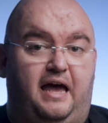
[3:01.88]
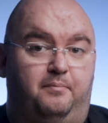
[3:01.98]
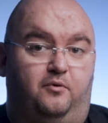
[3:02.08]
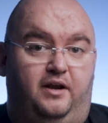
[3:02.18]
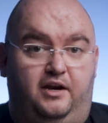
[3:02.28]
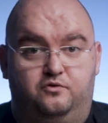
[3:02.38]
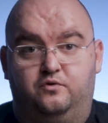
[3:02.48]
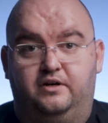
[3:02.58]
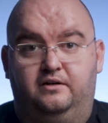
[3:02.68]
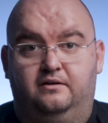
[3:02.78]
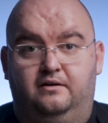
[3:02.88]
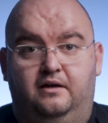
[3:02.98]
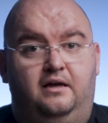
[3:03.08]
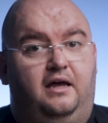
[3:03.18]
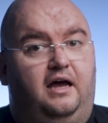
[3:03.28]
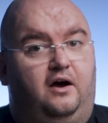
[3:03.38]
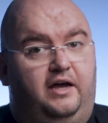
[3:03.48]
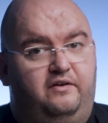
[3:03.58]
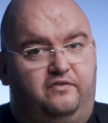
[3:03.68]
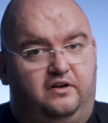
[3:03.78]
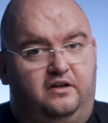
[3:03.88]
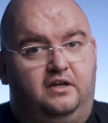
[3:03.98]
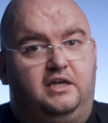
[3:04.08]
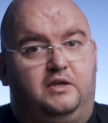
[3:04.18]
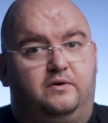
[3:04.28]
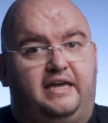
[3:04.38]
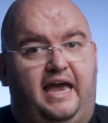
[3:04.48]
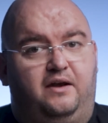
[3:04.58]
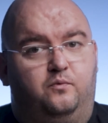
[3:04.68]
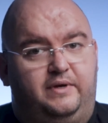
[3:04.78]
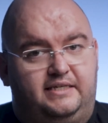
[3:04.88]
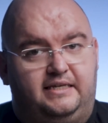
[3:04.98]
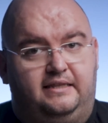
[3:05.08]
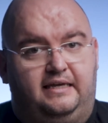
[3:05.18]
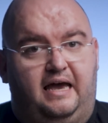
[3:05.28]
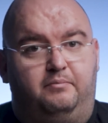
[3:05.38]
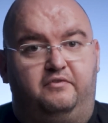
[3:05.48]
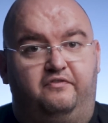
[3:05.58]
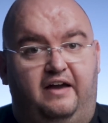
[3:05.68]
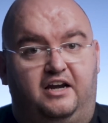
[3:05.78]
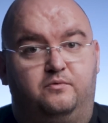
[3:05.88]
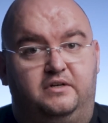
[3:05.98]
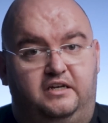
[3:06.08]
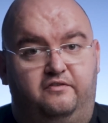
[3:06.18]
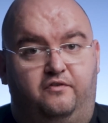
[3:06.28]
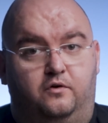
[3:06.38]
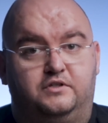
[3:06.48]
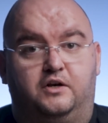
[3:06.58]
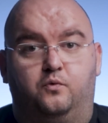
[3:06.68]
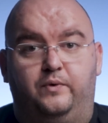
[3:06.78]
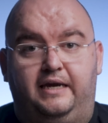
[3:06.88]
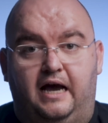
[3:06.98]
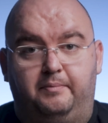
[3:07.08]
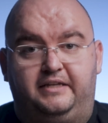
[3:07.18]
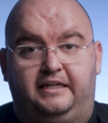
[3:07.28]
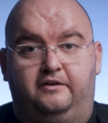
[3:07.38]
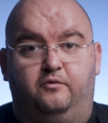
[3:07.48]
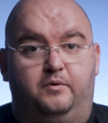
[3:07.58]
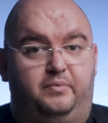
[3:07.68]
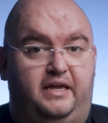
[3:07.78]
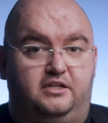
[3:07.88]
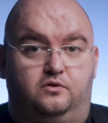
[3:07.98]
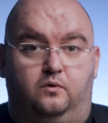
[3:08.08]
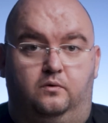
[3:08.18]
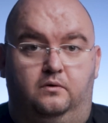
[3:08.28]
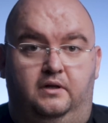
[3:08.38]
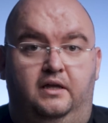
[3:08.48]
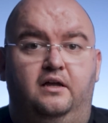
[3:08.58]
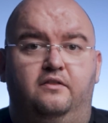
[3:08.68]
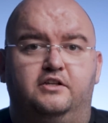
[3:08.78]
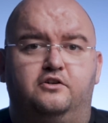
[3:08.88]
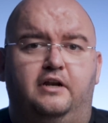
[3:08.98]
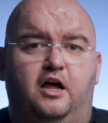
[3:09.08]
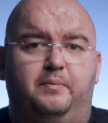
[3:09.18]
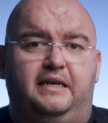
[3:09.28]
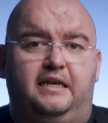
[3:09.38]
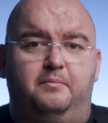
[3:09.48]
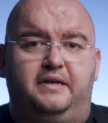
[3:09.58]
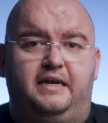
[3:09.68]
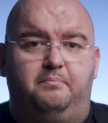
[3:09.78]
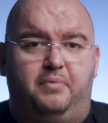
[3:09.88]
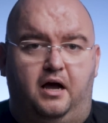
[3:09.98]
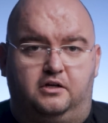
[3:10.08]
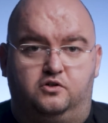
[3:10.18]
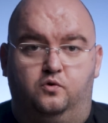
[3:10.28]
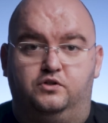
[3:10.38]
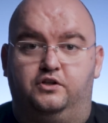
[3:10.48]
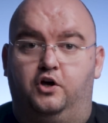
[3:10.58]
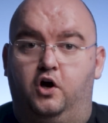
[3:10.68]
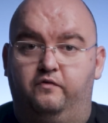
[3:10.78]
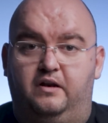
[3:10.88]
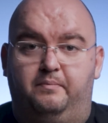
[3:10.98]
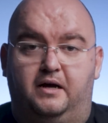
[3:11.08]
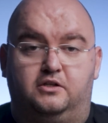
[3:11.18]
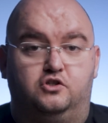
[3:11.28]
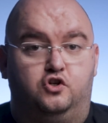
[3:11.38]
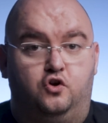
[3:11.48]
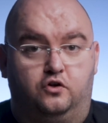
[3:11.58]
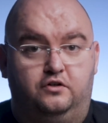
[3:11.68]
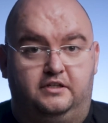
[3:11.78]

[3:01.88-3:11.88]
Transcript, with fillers: app on Android. However, you can reset the app to factory defaults and re-update it from the Play Store. This could help eliminate bugs causing the overlay buttons not to